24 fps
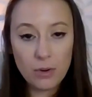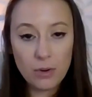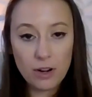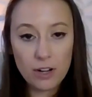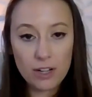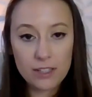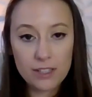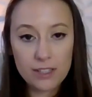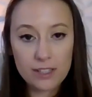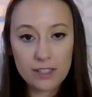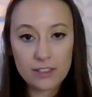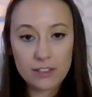
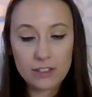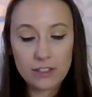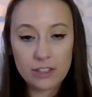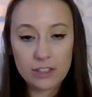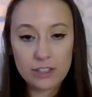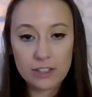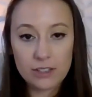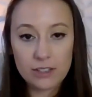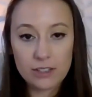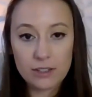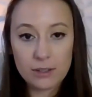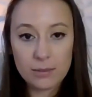or is it
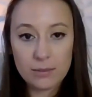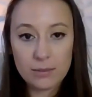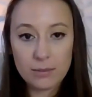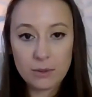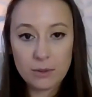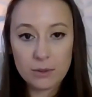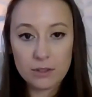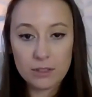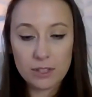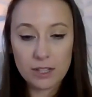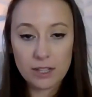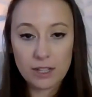just
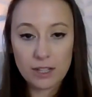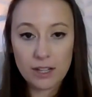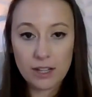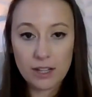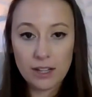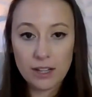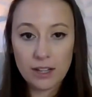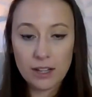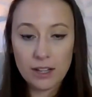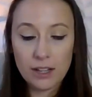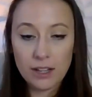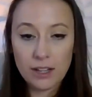
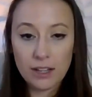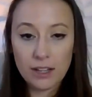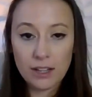mostly?